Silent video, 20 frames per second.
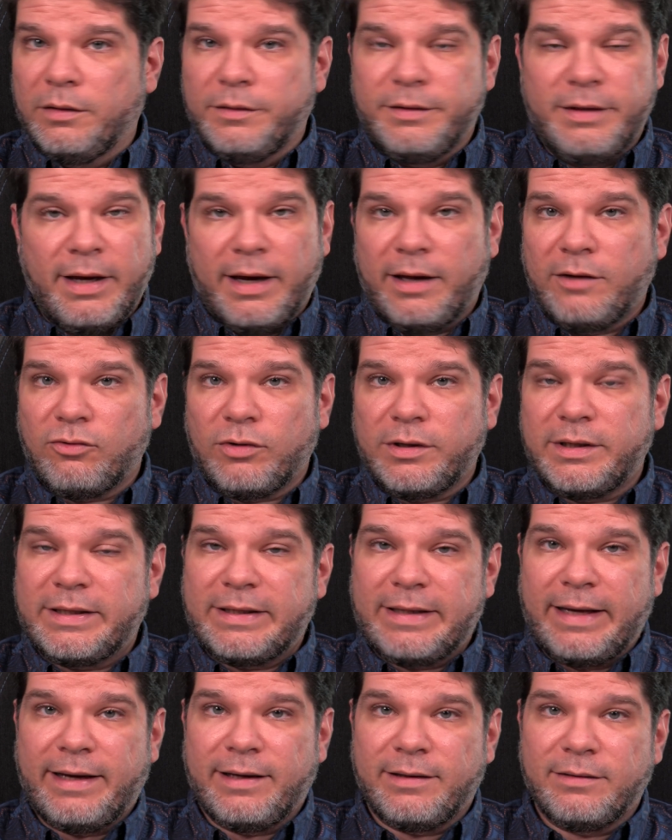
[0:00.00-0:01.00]
The Android
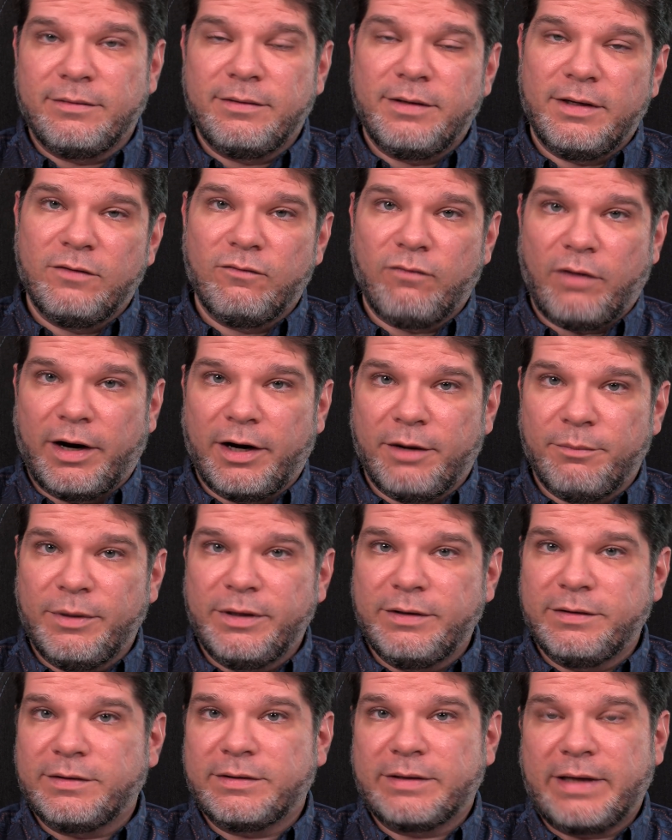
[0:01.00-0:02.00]
10
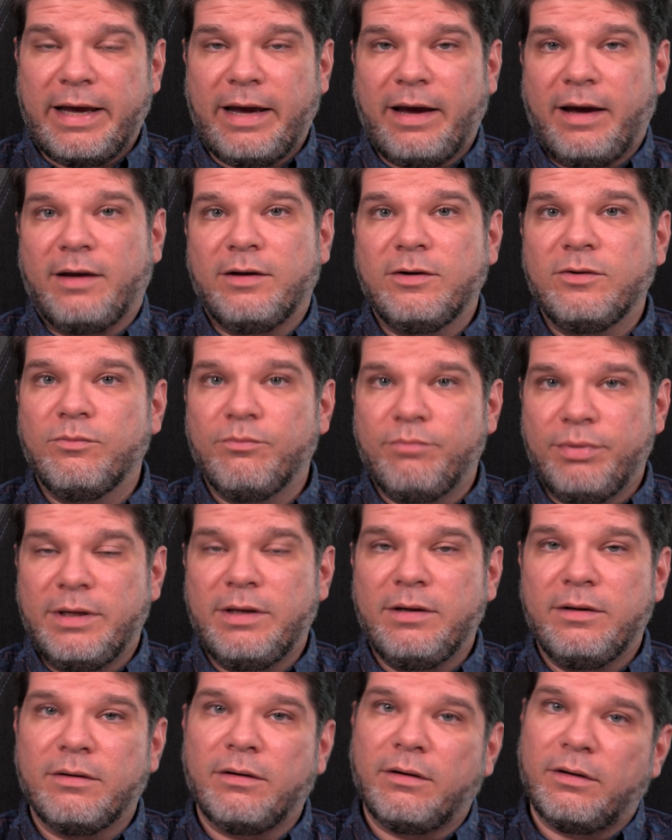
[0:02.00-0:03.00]
environment can
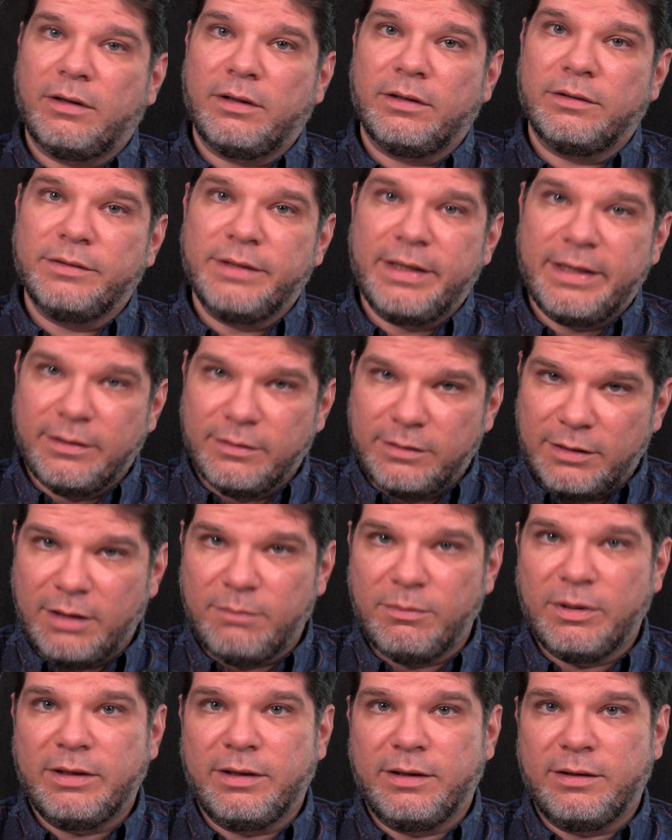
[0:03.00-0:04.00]
be an
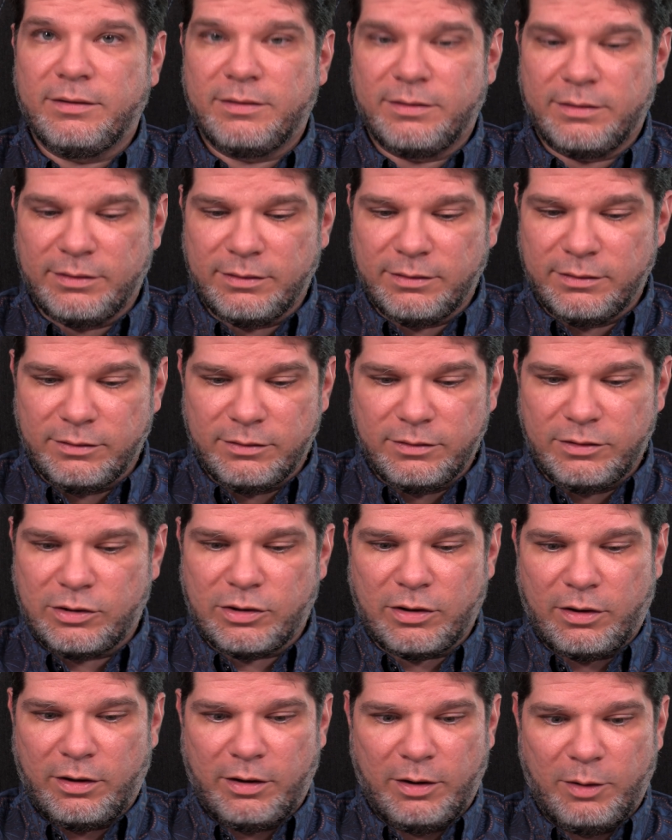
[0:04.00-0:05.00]
intimidating
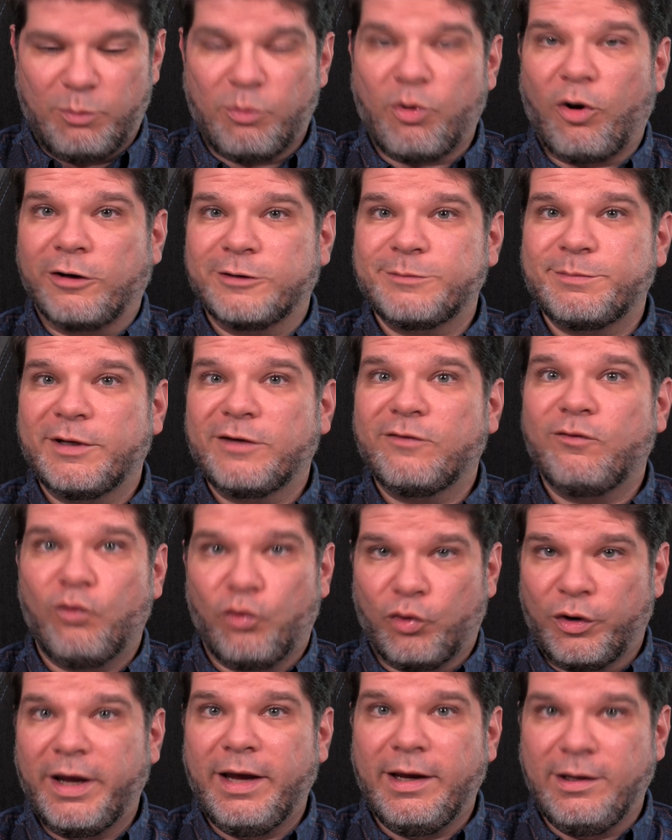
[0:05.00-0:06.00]
uh, prospect
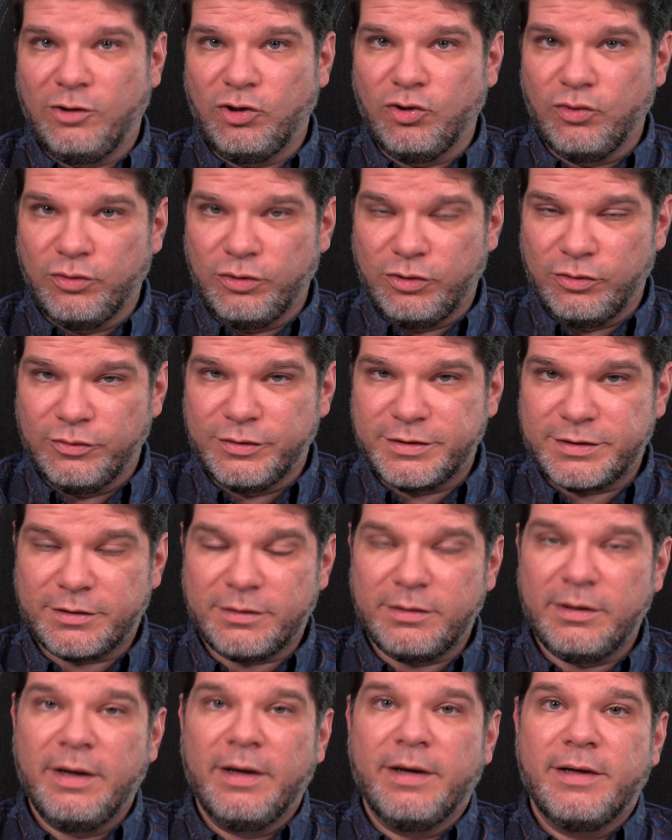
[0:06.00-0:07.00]
for a new
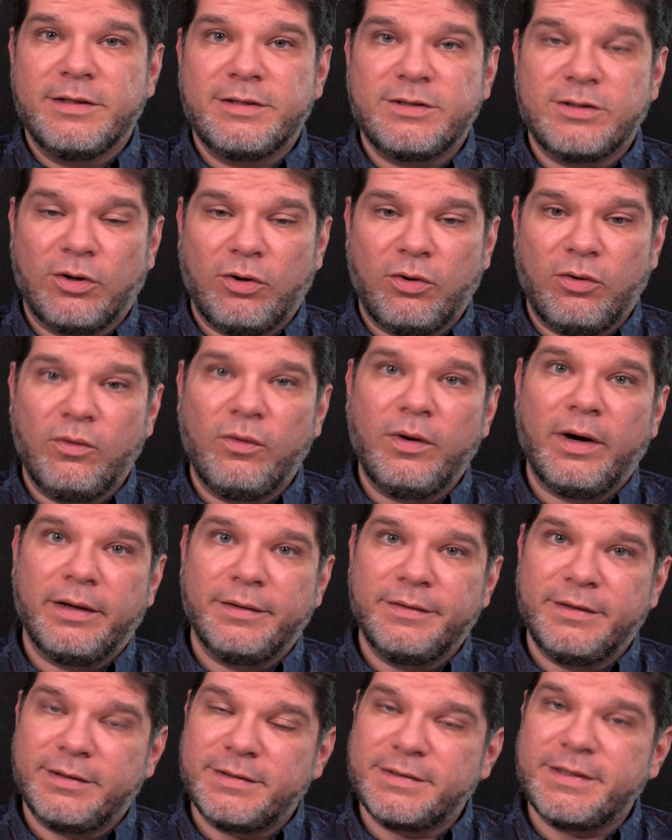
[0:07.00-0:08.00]
user, so uh,
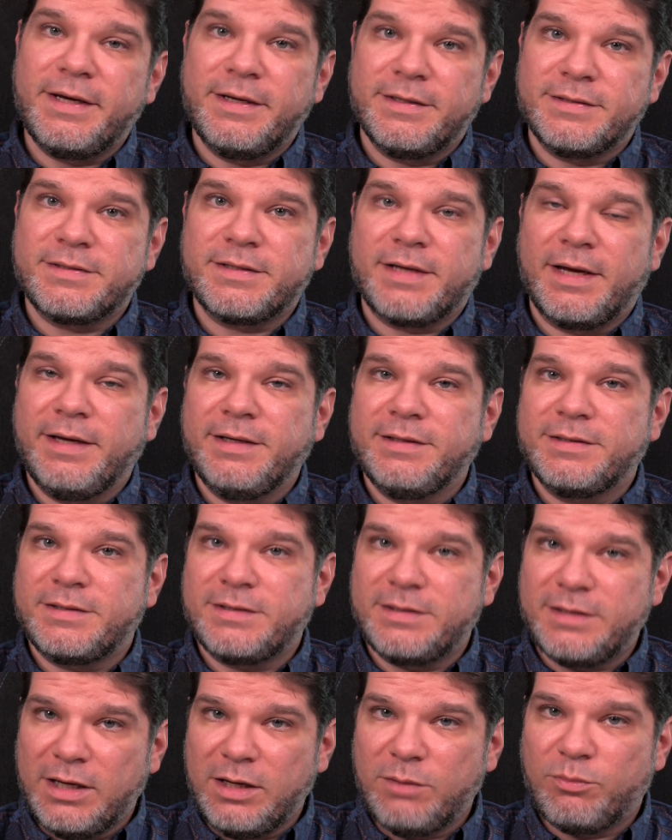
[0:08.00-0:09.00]
there is a
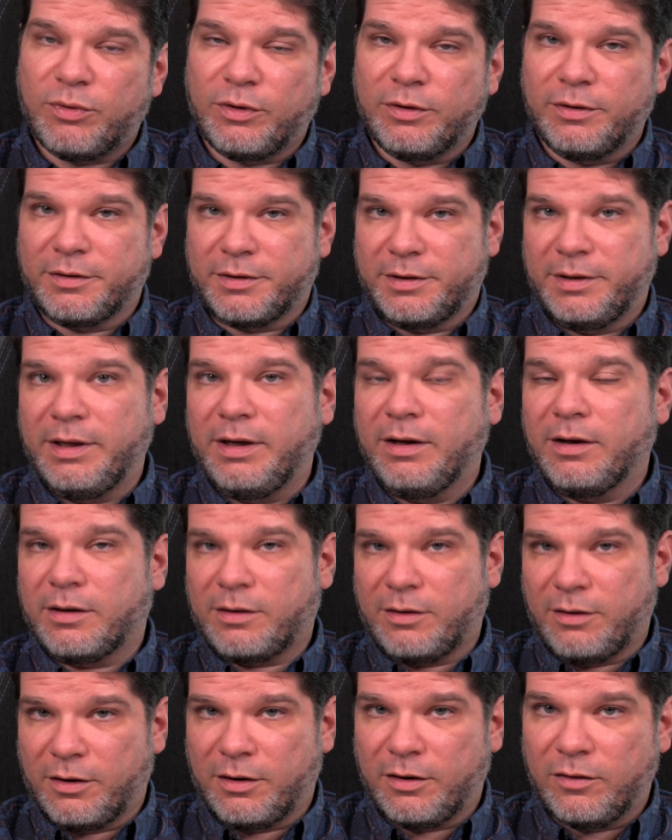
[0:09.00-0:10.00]
steep learning
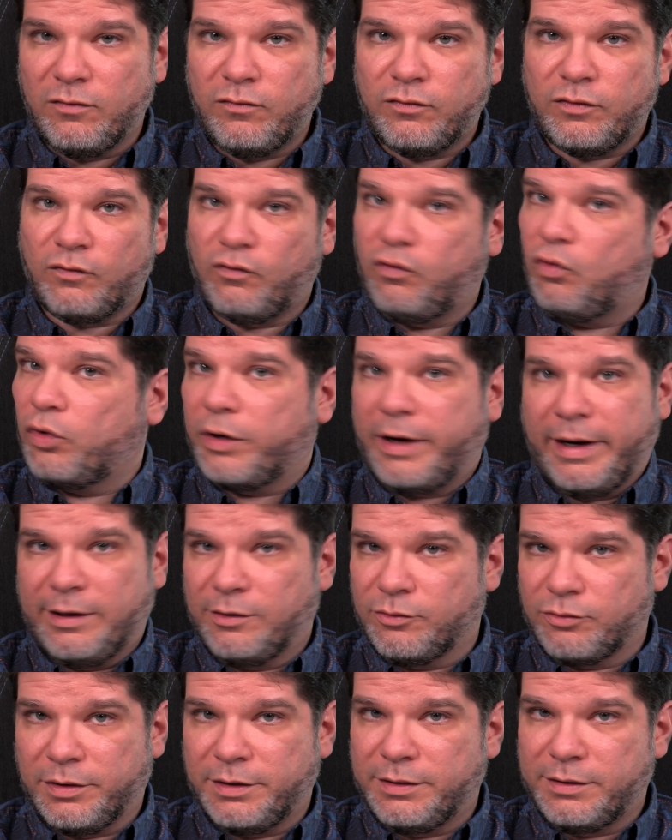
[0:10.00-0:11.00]
curve for
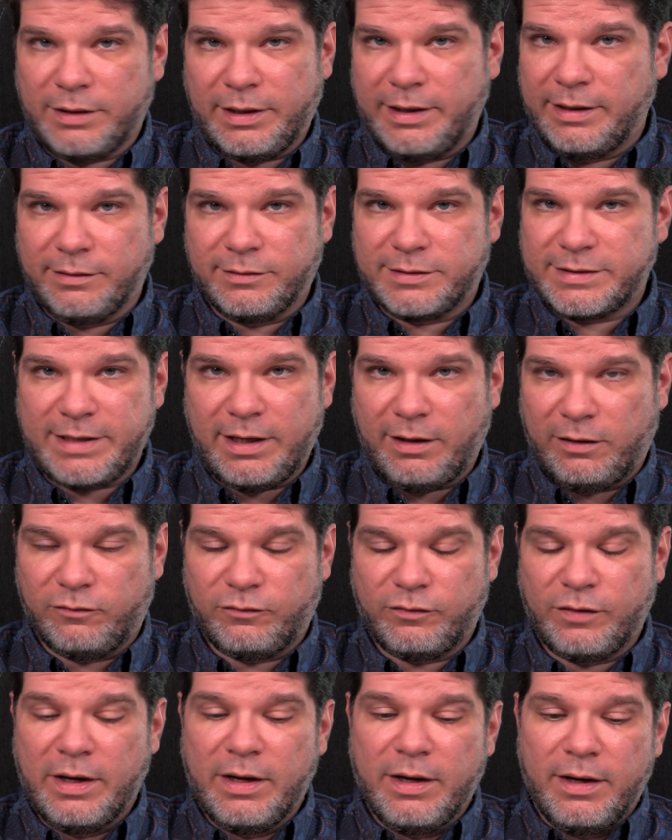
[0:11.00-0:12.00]
Android in
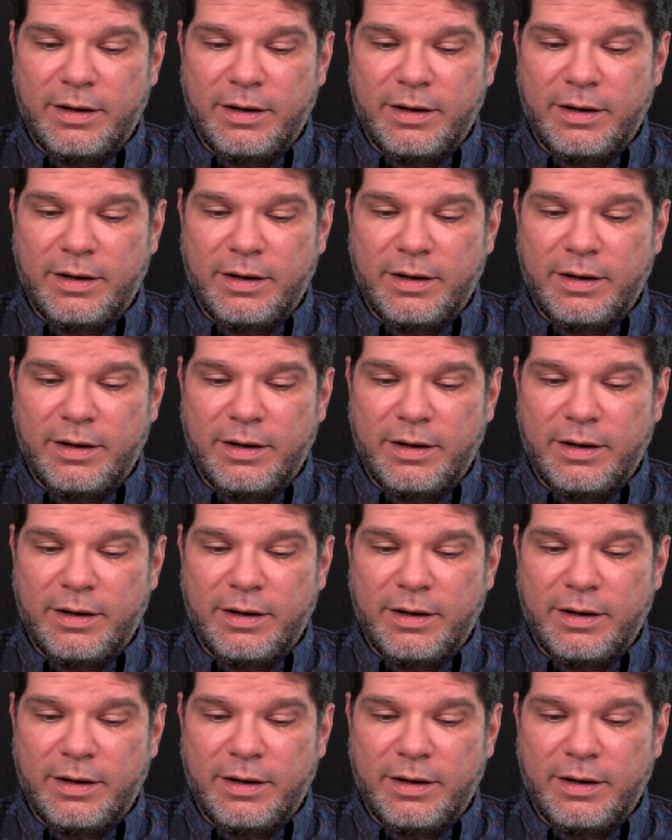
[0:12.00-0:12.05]
itself.